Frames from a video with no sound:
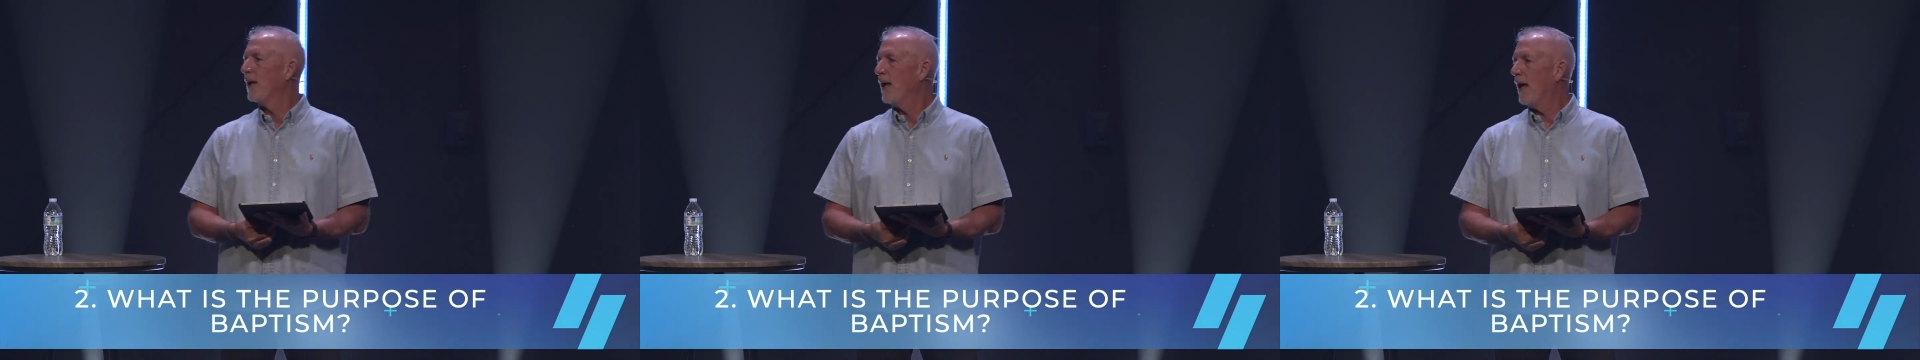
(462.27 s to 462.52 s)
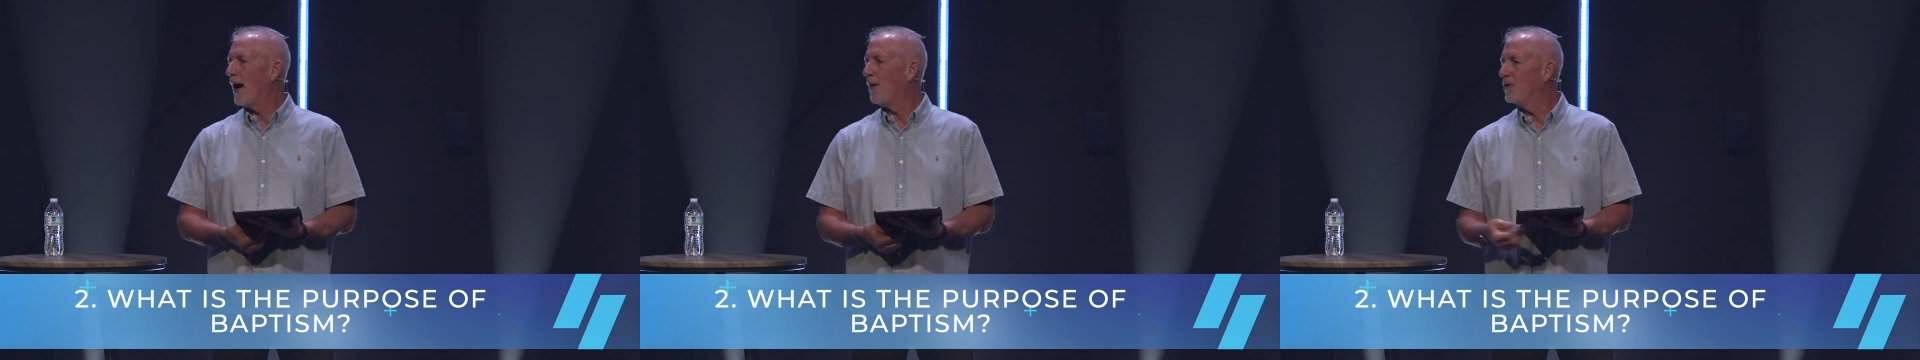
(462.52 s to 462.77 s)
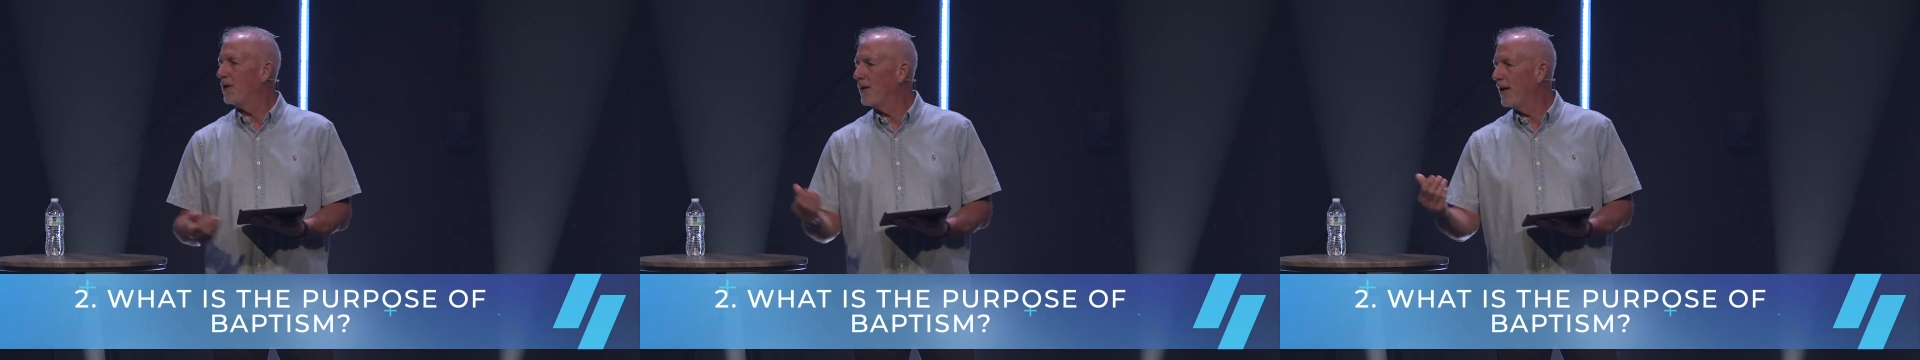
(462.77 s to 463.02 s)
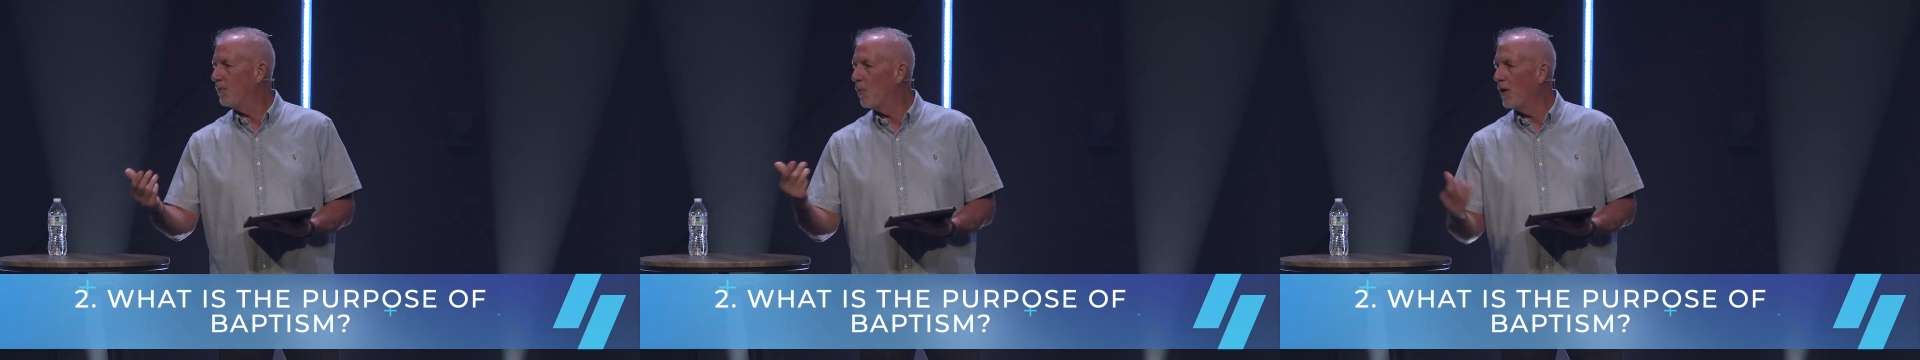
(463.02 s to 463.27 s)
And I would,
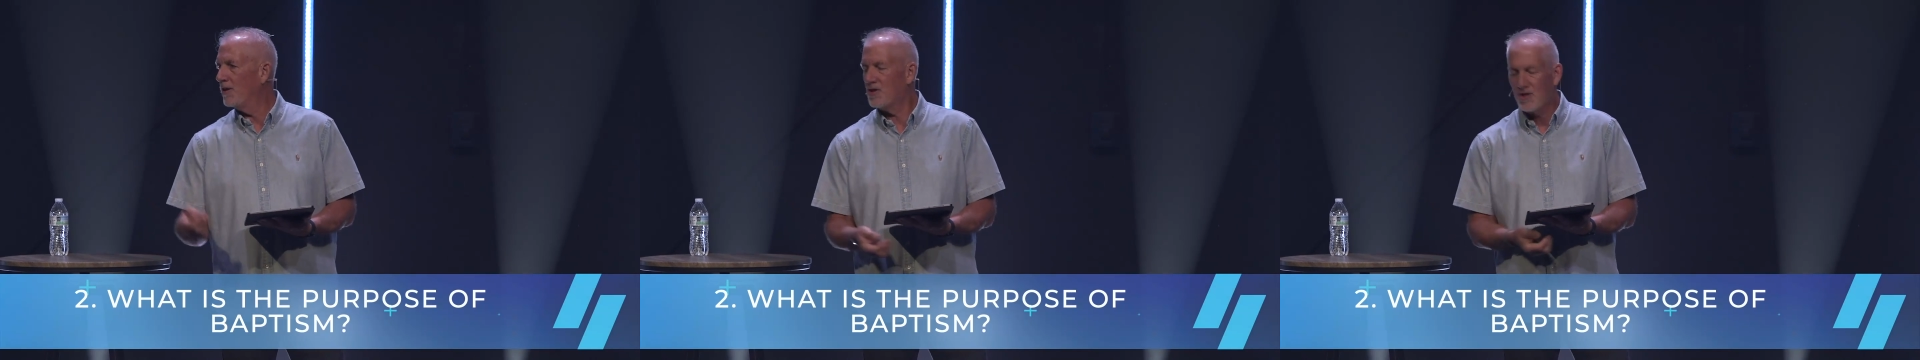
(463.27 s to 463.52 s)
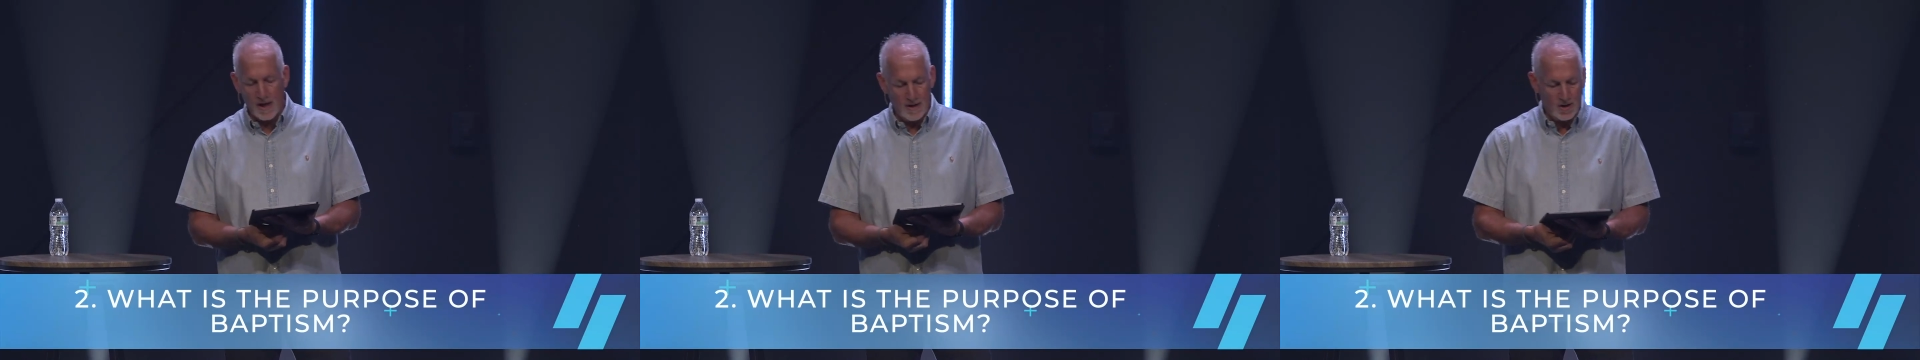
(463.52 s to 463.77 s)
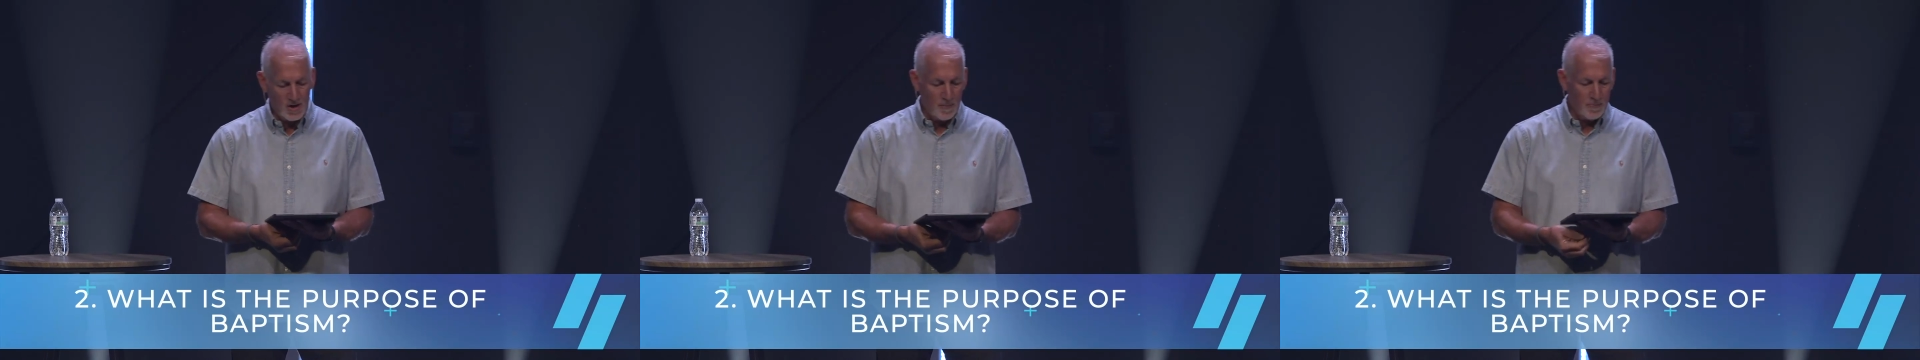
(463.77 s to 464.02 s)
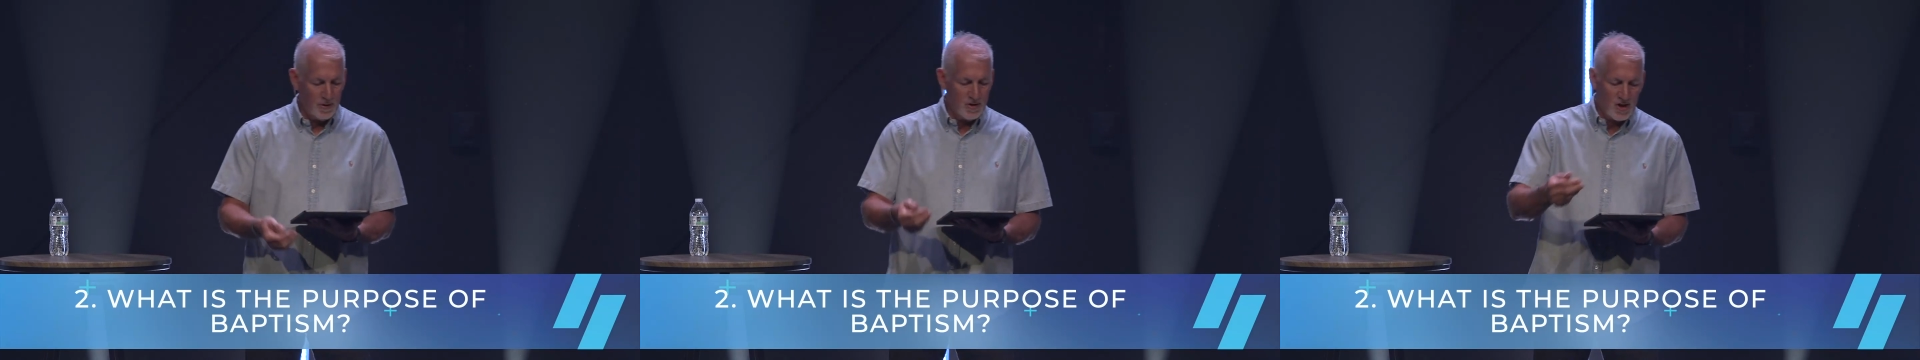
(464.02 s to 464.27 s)
in one sentence,
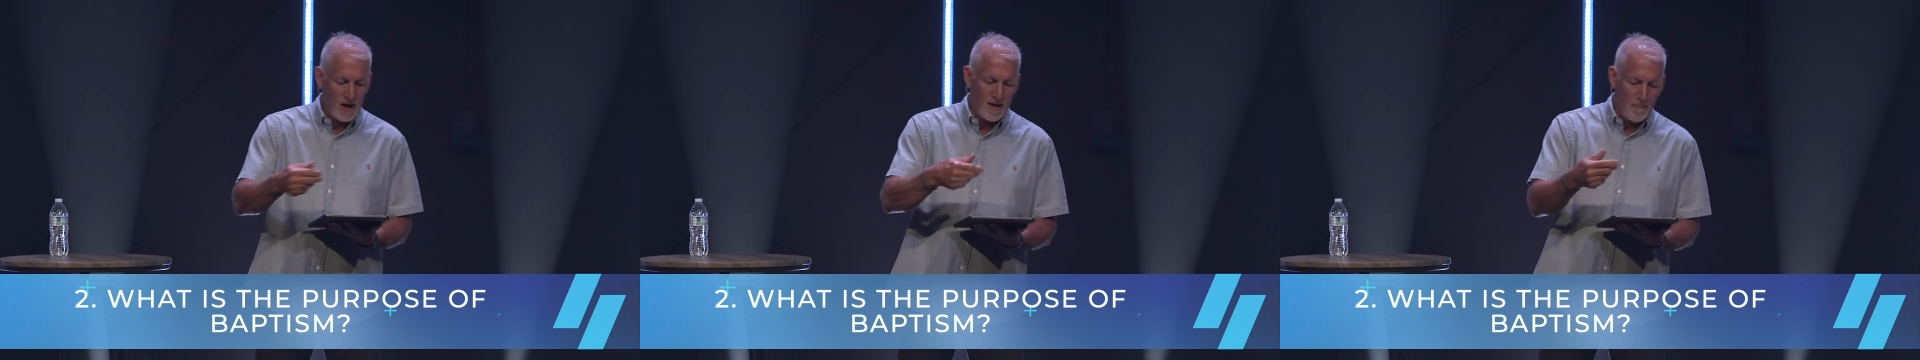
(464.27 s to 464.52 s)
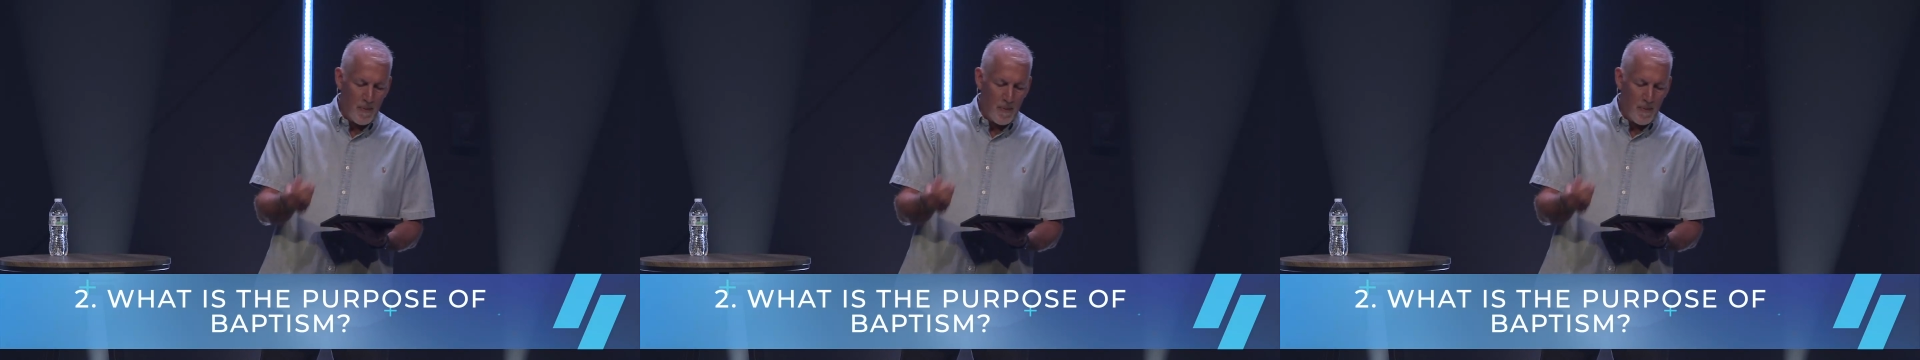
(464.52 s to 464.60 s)
simply say that